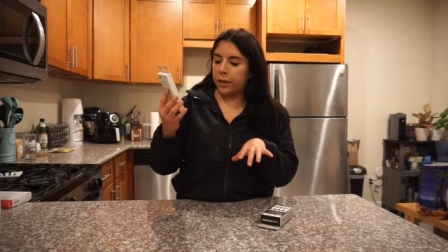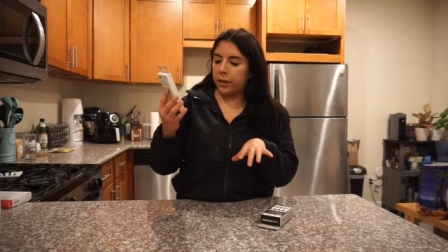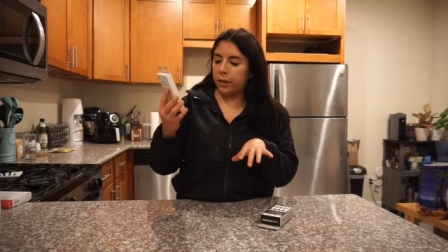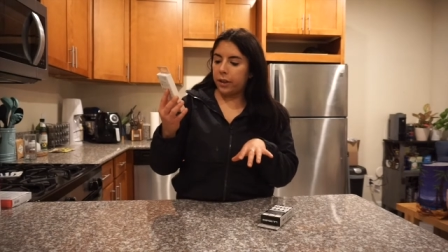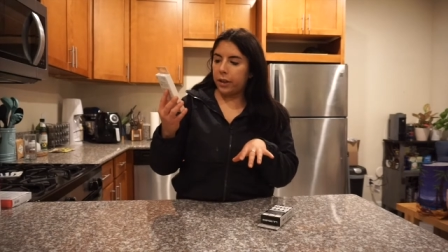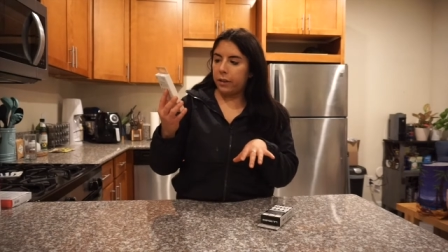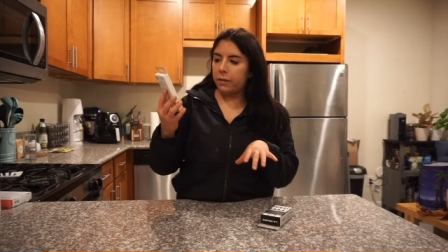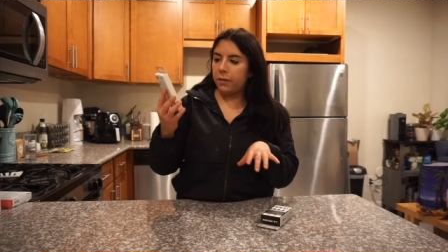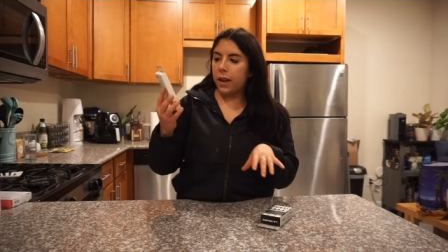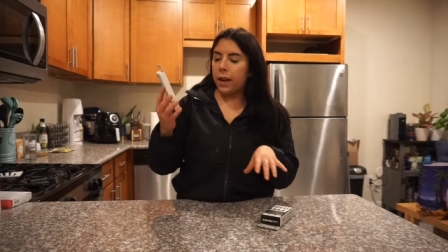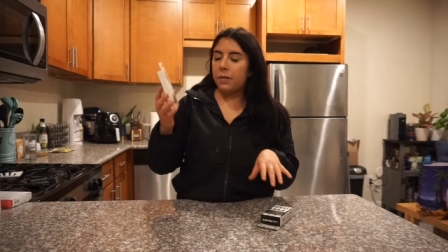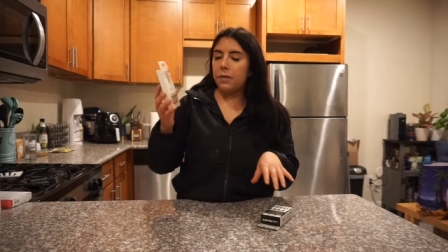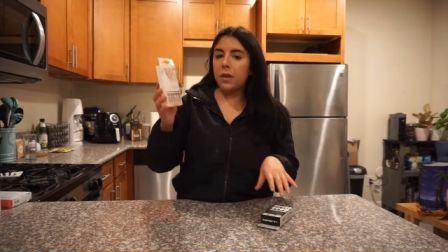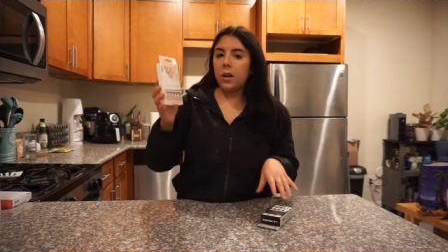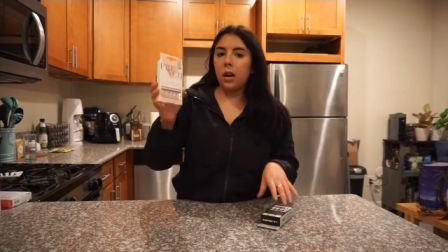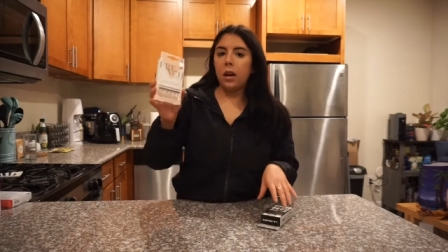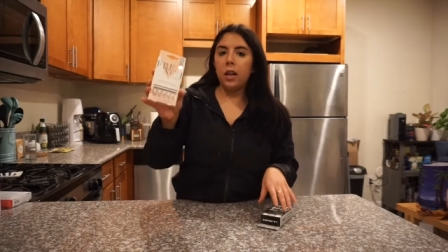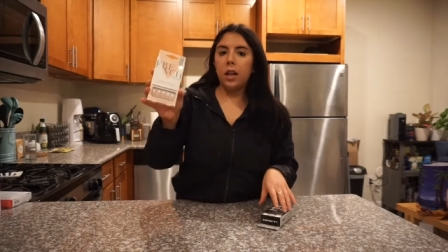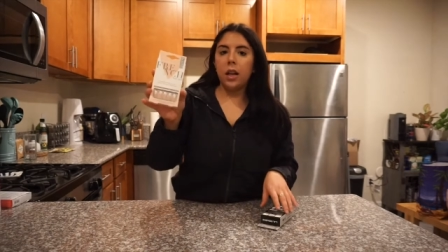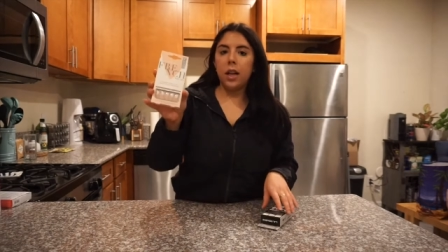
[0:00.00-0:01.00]
They're like $5
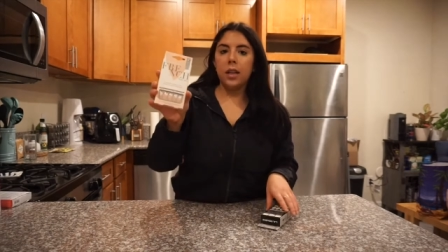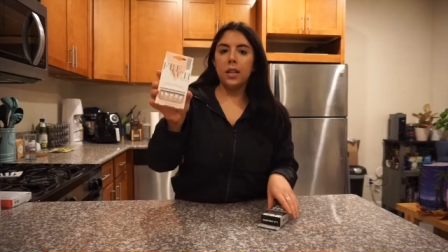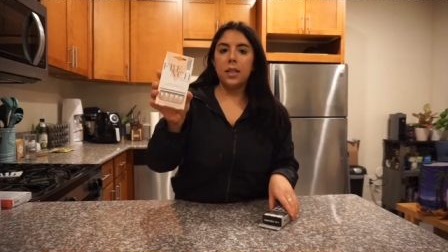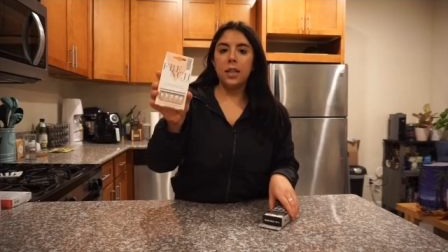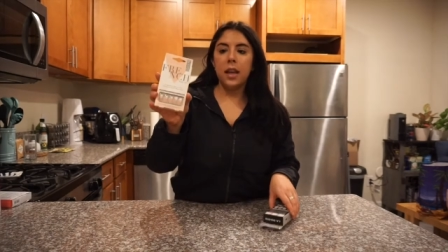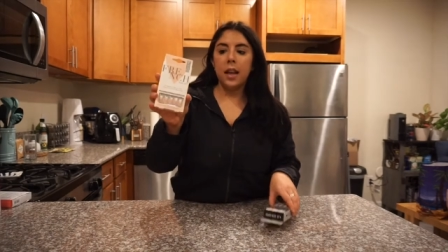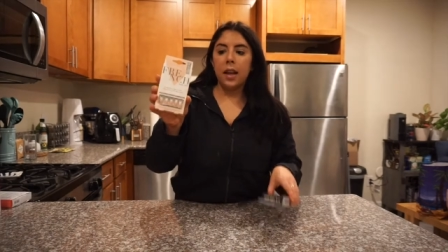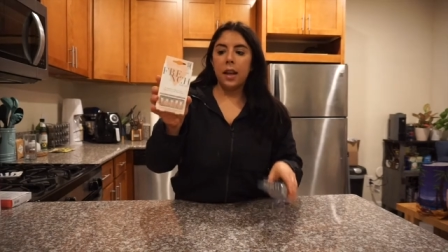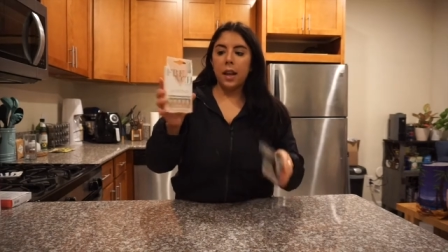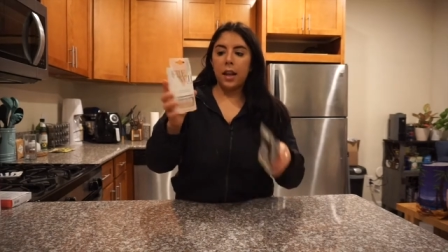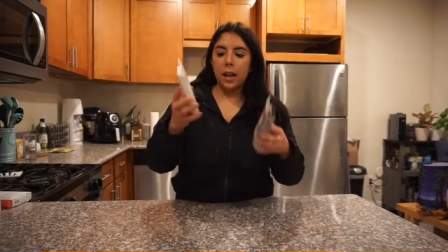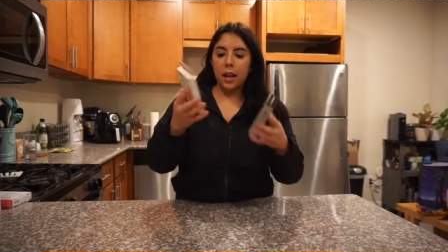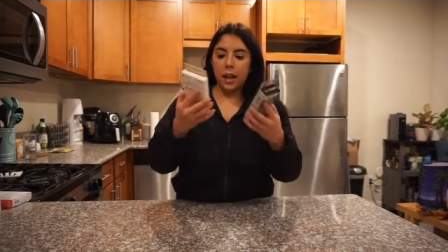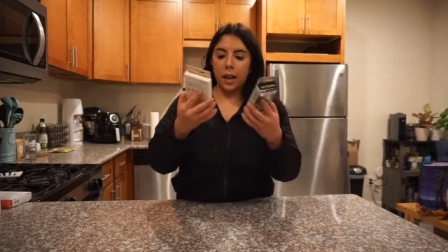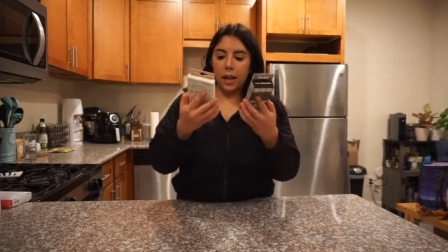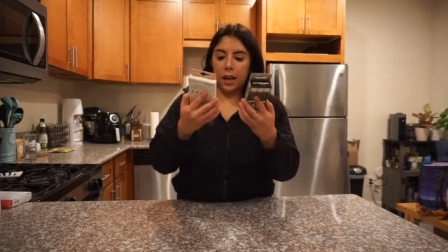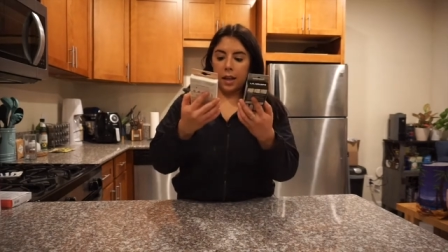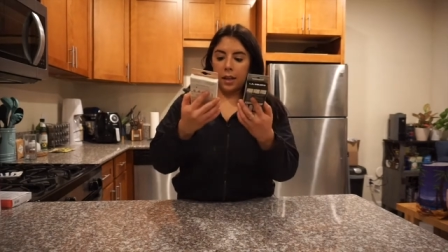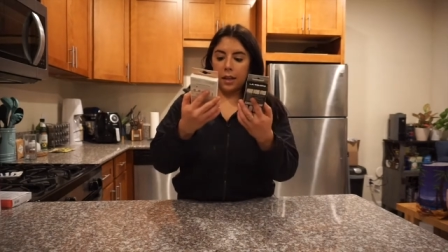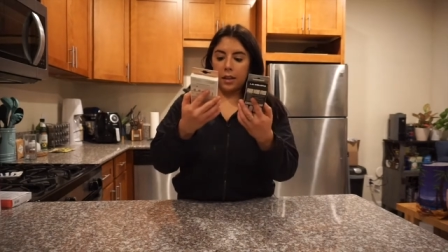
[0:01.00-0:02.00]

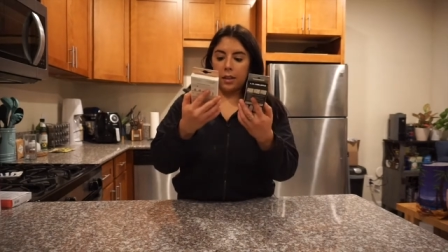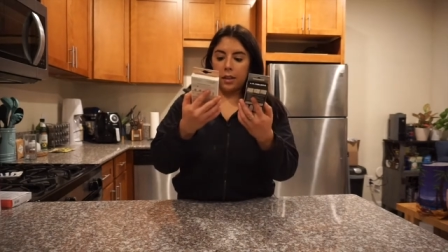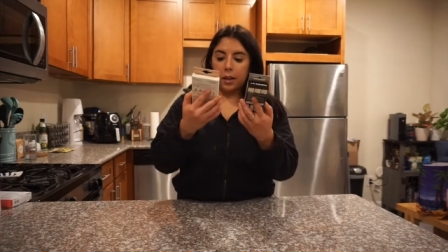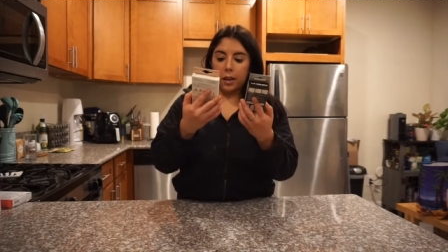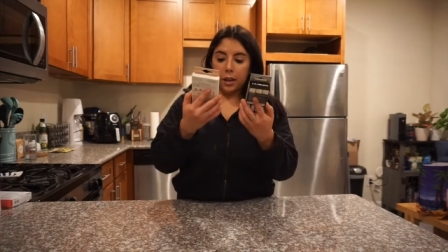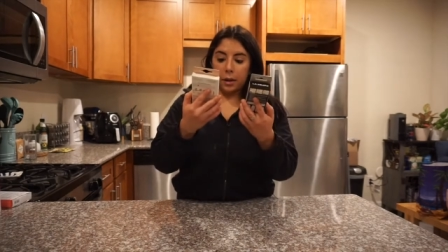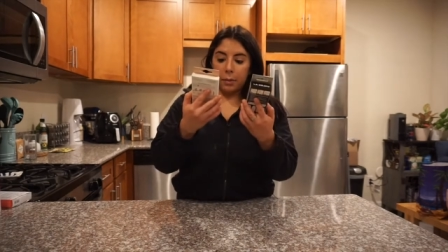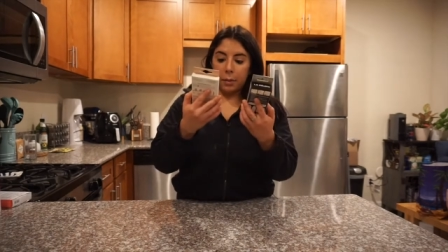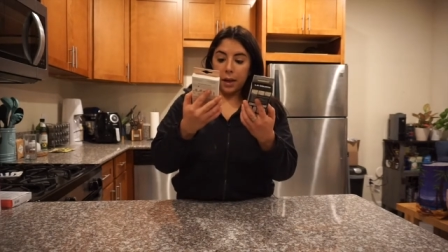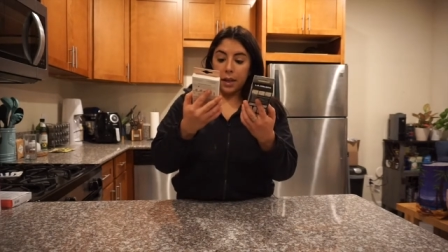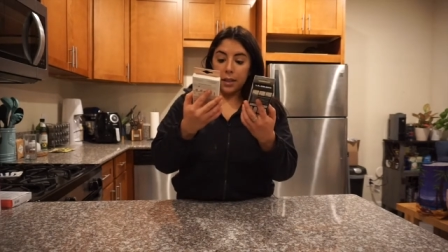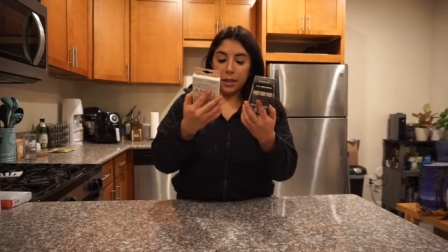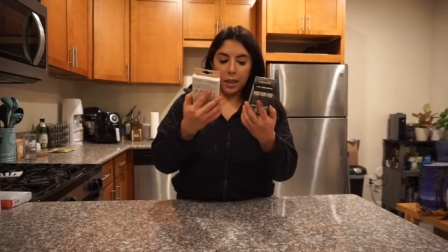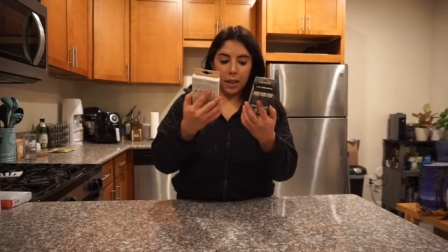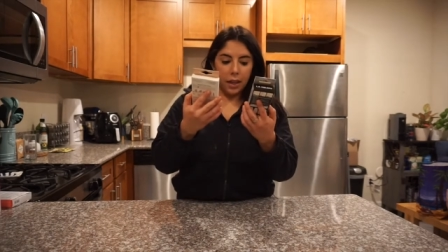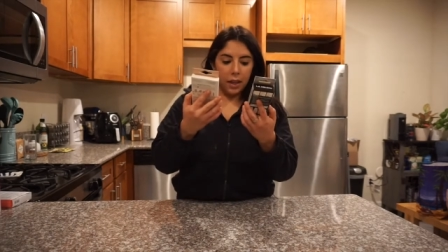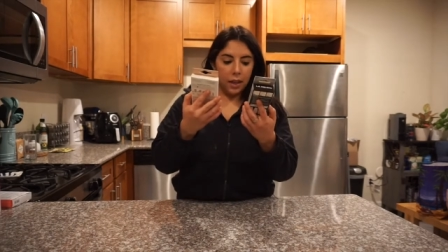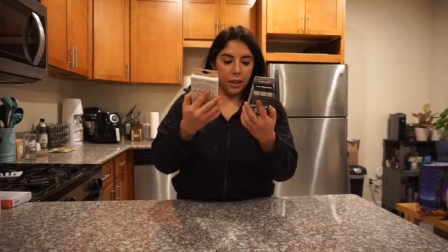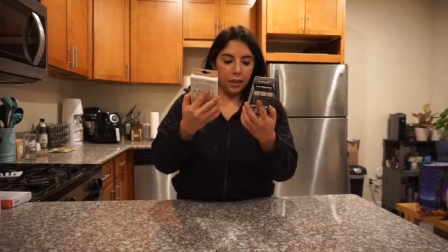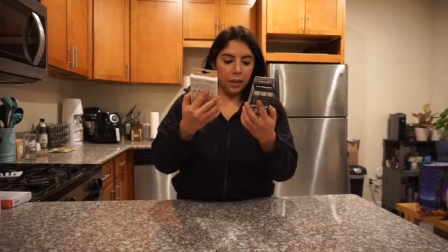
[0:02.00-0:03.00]
and they're
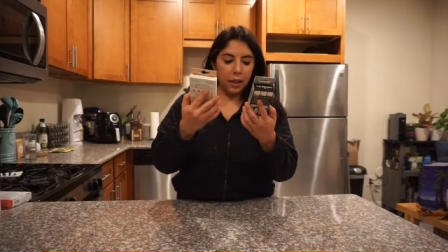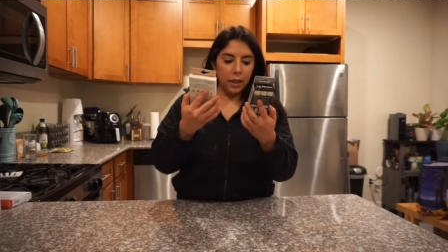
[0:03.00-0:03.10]
amazing.